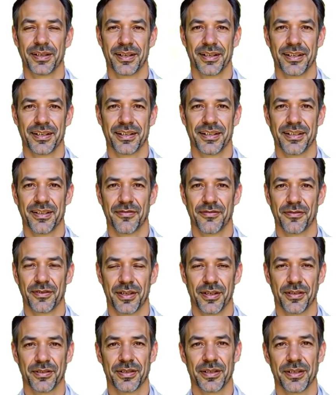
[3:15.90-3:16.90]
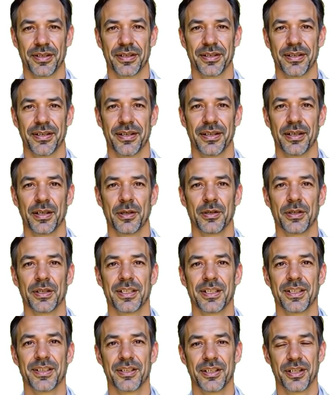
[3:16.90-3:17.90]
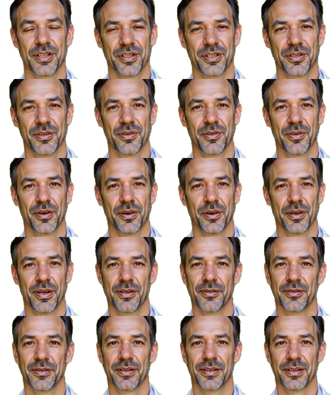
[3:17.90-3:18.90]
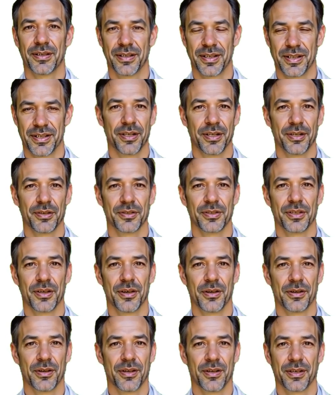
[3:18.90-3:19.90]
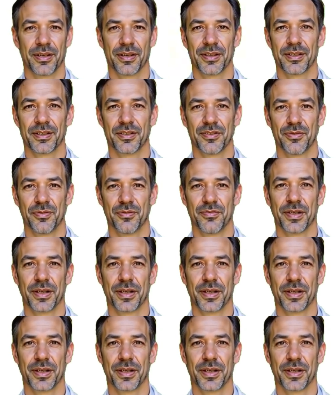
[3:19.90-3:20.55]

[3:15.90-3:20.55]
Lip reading: These compounds block the enzyme that causes blood vessels to constrict,